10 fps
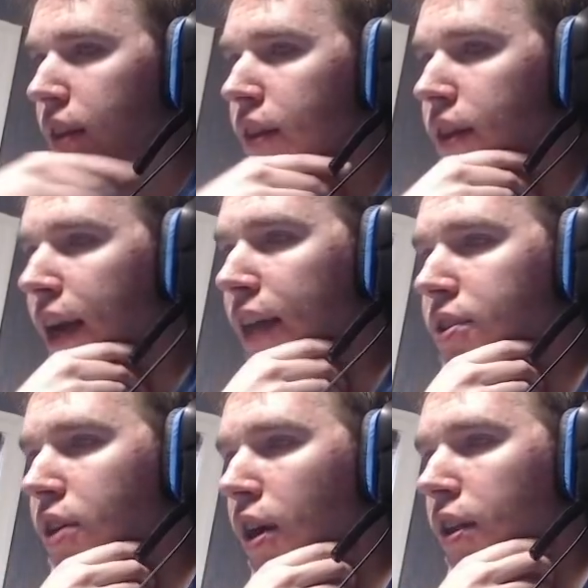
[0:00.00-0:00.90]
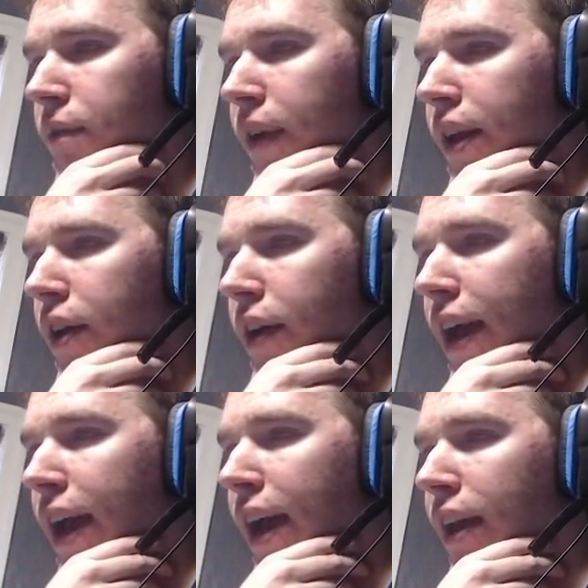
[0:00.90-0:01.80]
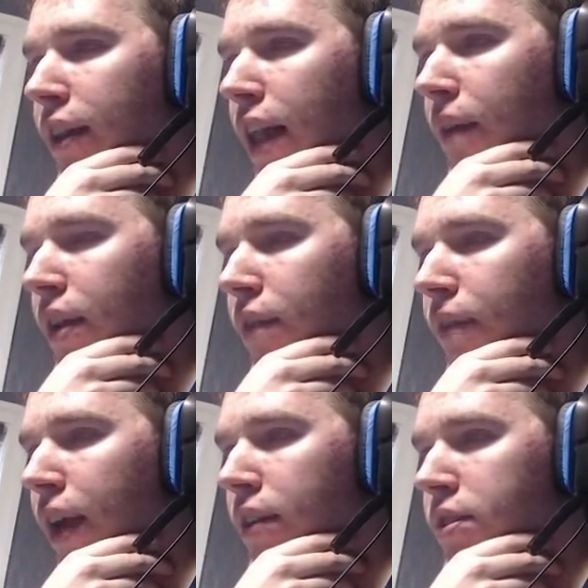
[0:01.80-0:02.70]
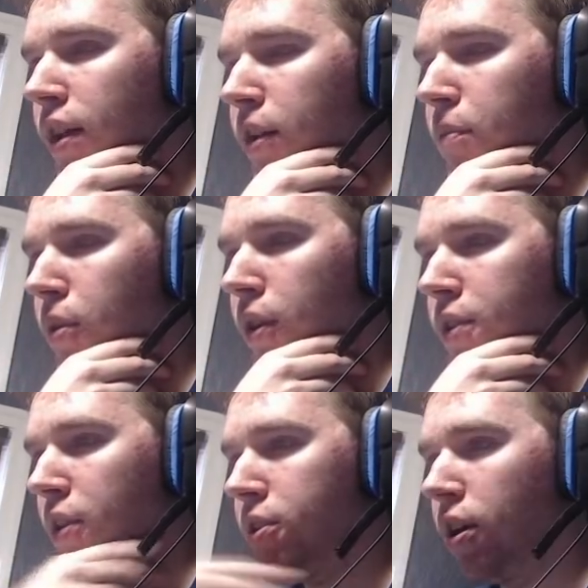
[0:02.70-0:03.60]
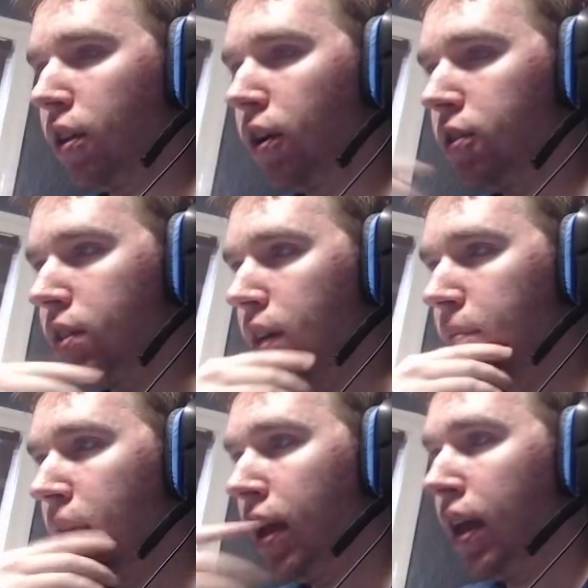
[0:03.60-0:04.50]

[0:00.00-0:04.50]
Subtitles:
Then yeah, at the start of the video, I had 11 advanced teleports. I used all of those up.